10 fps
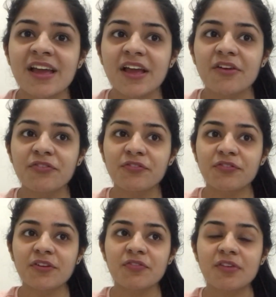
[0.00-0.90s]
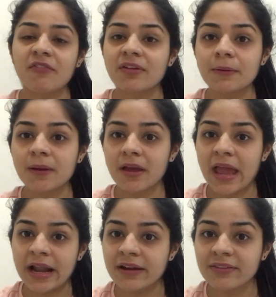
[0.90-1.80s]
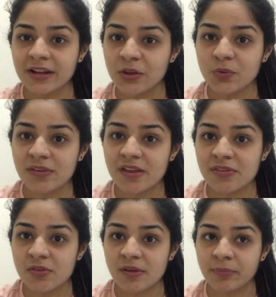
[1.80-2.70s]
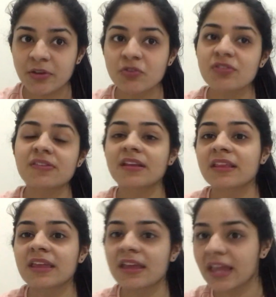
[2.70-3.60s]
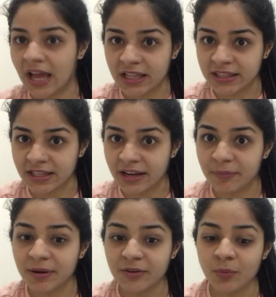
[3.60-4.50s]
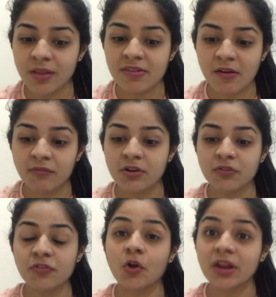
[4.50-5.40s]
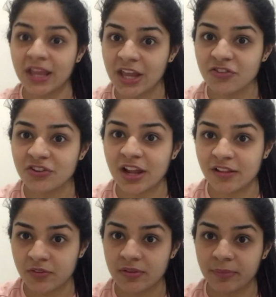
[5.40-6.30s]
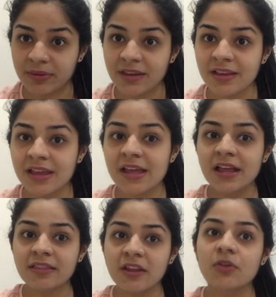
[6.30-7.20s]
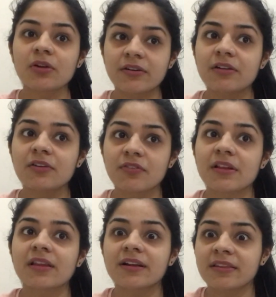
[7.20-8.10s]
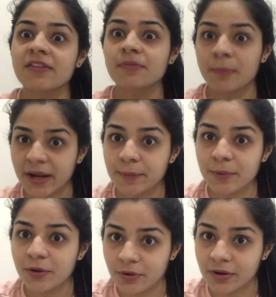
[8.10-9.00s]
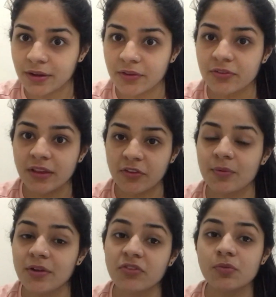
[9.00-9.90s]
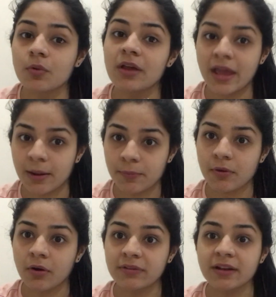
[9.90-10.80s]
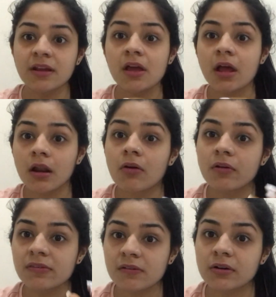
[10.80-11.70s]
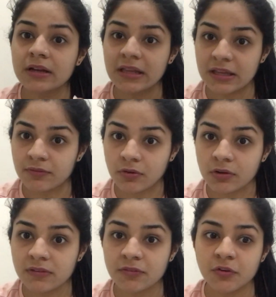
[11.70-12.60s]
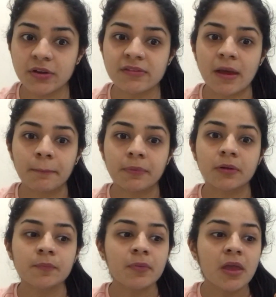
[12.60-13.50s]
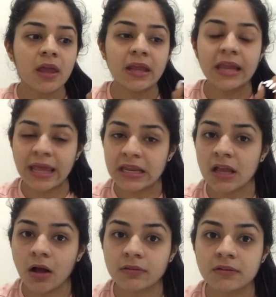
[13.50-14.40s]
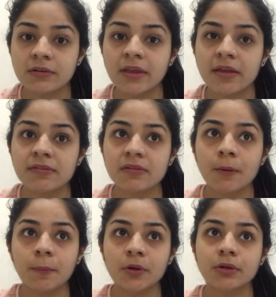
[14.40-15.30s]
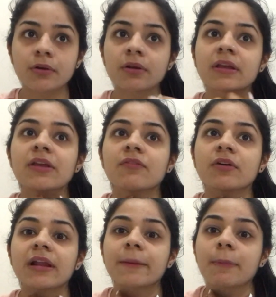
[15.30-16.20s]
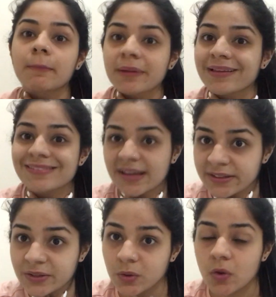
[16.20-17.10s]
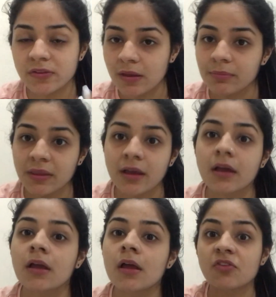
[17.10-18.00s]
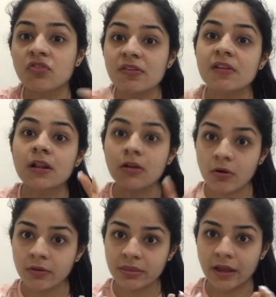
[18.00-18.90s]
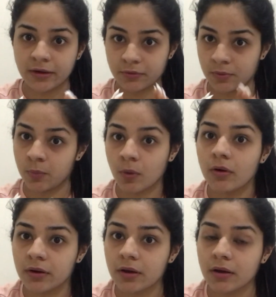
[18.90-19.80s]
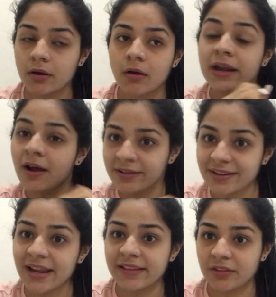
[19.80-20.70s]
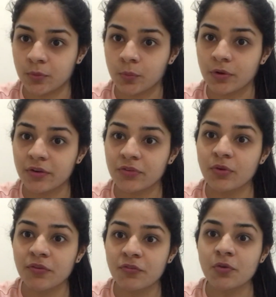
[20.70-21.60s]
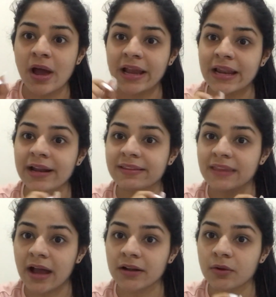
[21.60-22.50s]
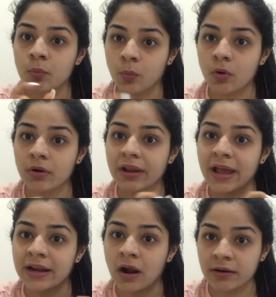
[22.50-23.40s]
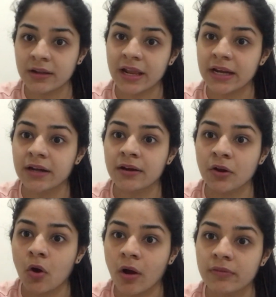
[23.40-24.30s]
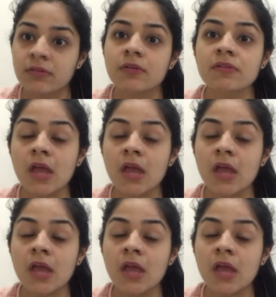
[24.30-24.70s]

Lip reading: if someone elder than you says you something, you just say ki gyan de raha hai. But when someone of your age tells you something, then you literally feel that this might be good. So that's why I just want to help you out, that learn certain keywords. For example, in any answer there's a particular keyword like public sector or something. Just learn that word and underline that word. So if you highlight that word and underline it in your answers,